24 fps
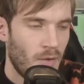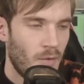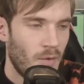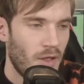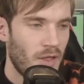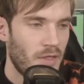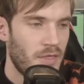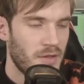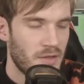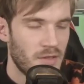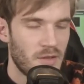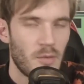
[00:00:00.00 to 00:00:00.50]

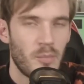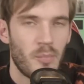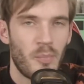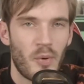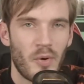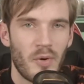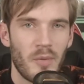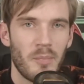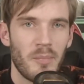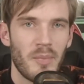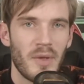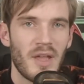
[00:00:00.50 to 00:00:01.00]
Well, I think the
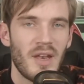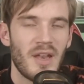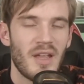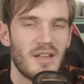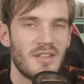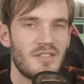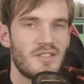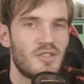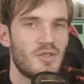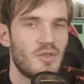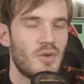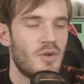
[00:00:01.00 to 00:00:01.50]
important bit
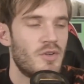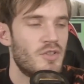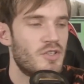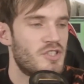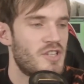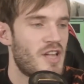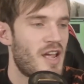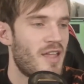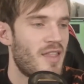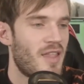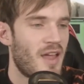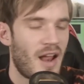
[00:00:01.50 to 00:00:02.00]
is to
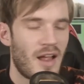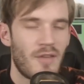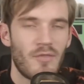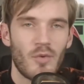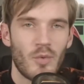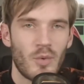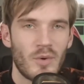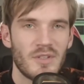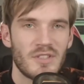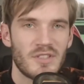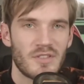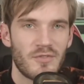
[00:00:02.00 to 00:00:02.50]
understand that
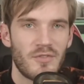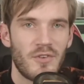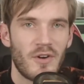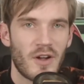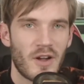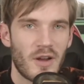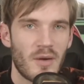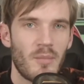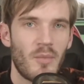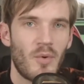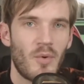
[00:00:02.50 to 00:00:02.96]
everyone is a